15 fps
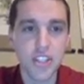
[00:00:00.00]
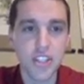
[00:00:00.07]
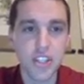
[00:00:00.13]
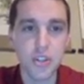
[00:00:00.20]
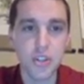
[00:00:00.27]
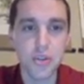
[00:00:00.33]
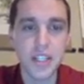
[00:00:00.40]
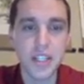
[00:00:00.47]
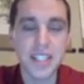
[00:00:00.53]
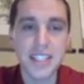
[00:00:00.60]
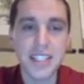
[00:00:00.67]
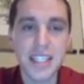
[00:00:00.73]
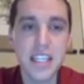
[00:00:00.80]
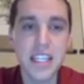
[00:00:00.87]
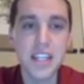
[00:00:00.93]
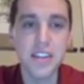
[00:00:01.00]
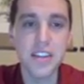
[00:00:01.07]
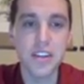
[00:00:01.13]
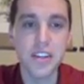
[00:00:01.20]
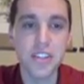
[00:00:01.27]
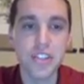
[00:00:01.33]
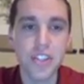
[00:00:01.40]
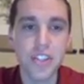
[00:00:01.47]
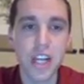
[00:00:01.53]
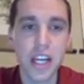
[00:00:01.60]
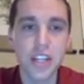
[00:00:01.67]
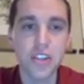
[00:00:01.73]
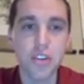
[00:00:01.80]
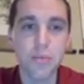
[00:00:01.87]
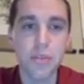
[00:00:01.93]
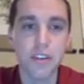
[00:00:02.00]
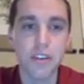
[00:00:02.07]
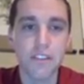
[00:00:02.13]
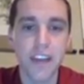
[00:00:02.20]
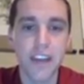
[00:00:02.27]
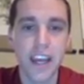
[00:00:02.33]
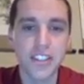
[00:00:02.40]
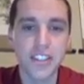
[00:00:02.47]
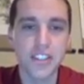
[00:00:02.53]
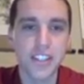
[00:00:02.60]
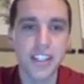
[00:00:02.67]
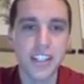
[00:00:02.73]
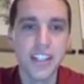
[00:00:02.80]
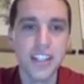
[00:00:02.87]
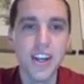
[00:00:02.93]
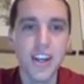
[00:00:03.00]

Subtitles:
2 is either trinomial factoring